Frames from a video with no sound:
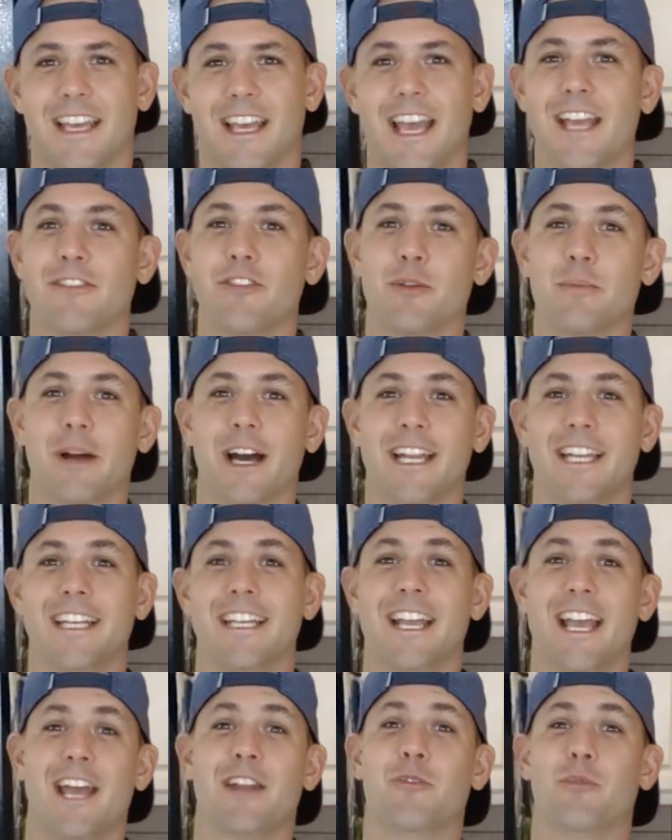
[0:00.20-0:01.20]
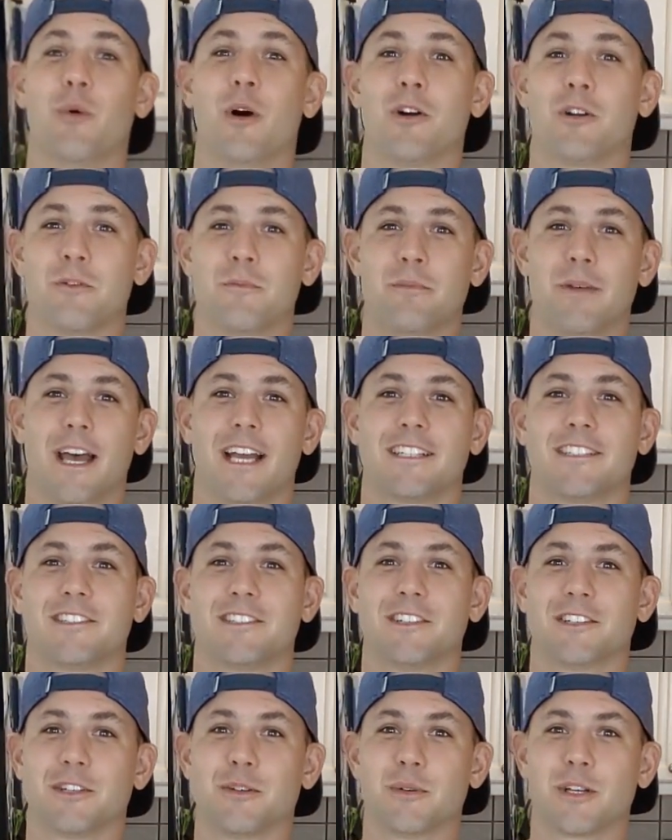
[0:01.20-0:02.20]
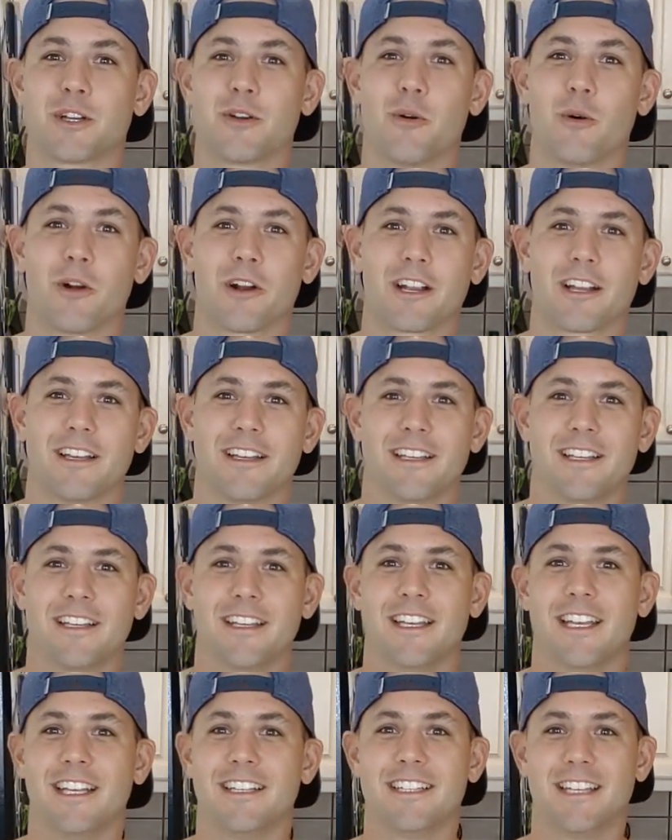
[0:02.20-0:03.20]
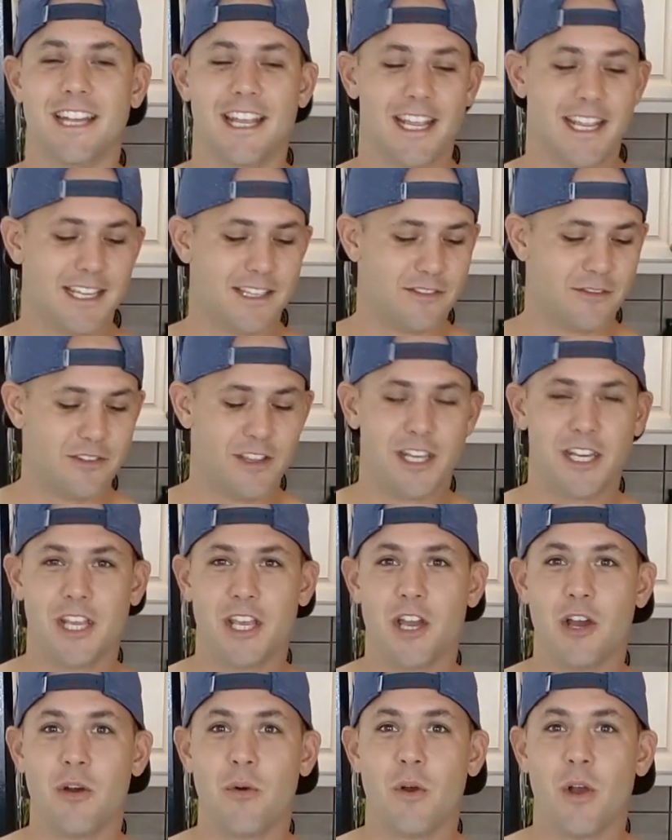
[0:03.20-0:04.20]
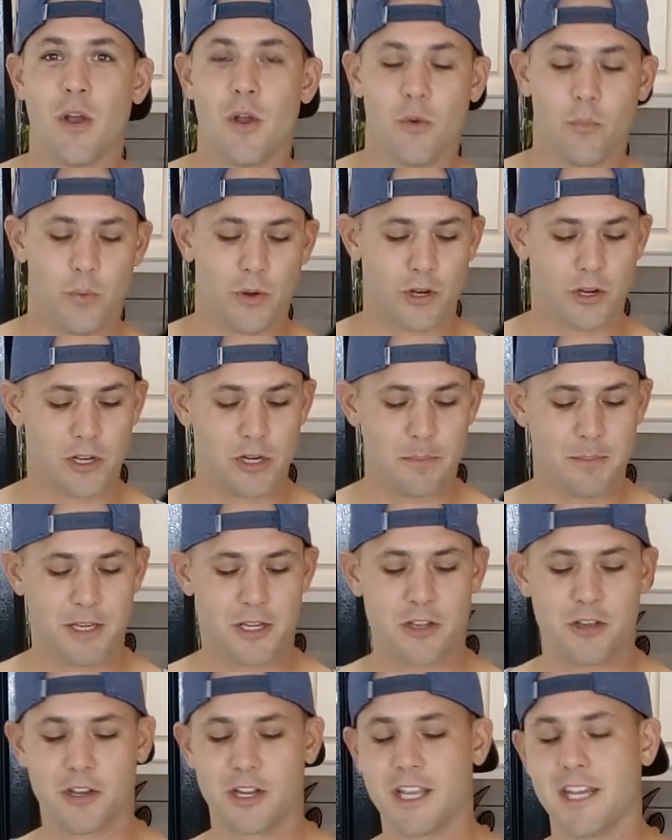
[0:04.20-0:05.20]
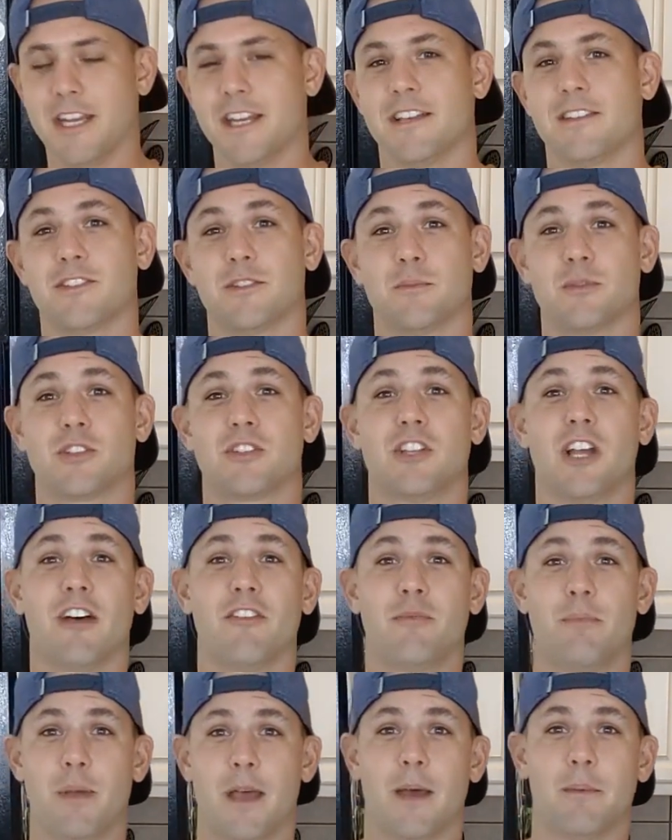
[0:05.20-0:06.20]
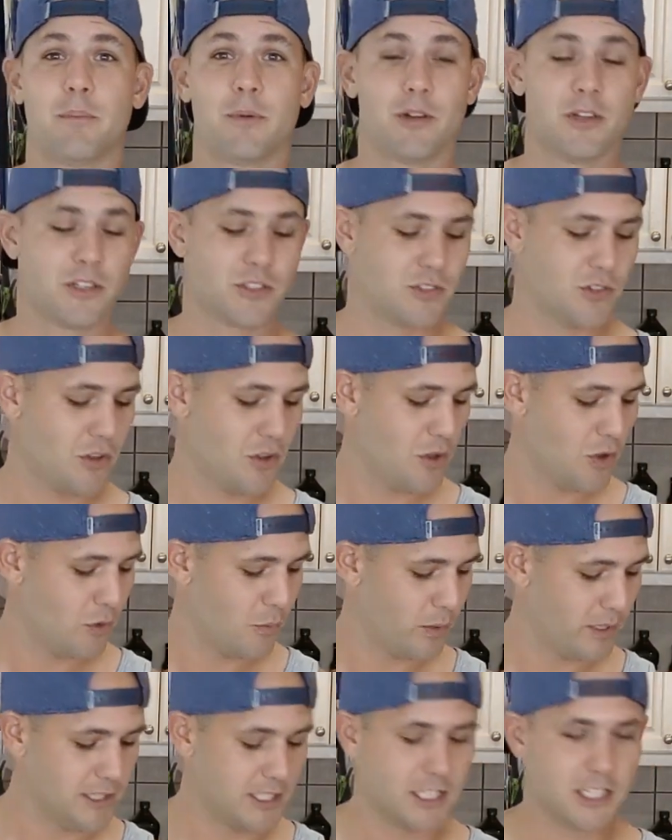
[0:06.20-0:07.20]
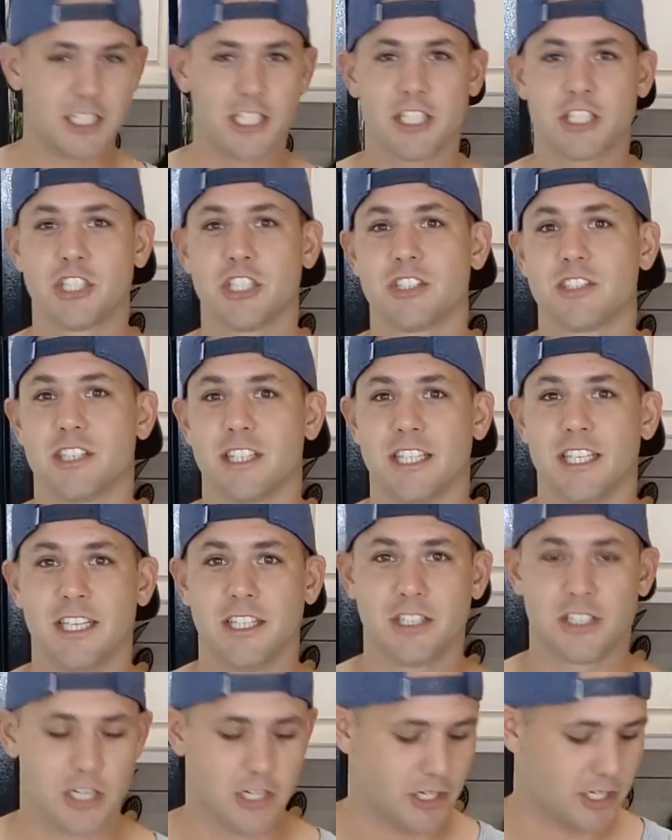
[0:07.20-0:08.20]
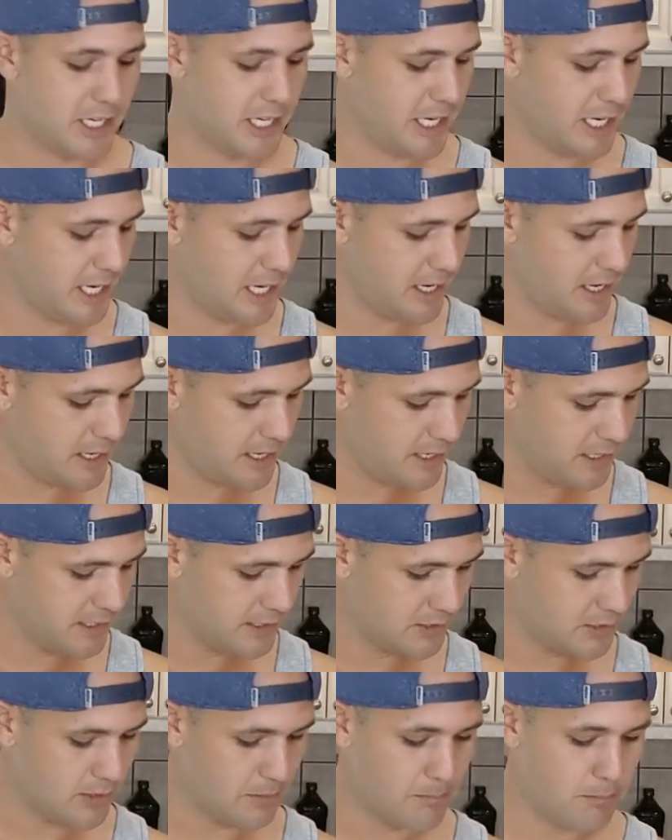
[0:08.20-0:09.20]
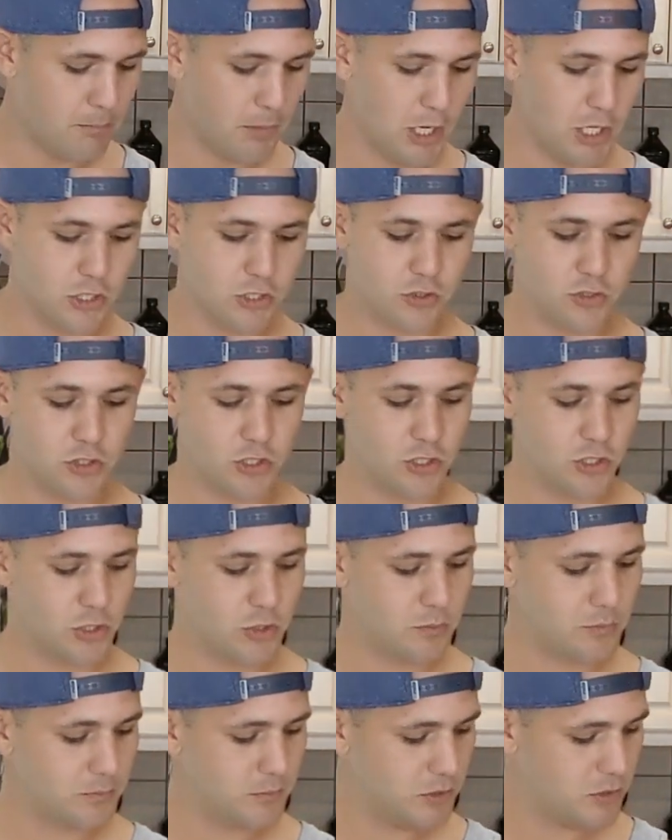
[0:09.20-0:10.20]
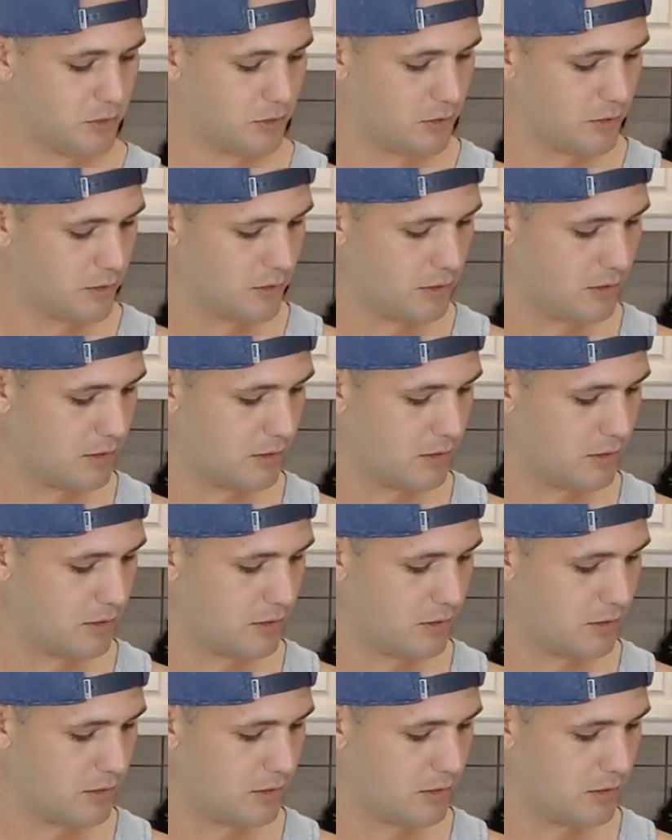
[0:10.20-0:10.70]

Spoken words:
Hey everybody, and welcome back to Cooking with Cork. In today's video, we are going to be cooking some stuffed peppers with delicious lean turkey, some mushrooms,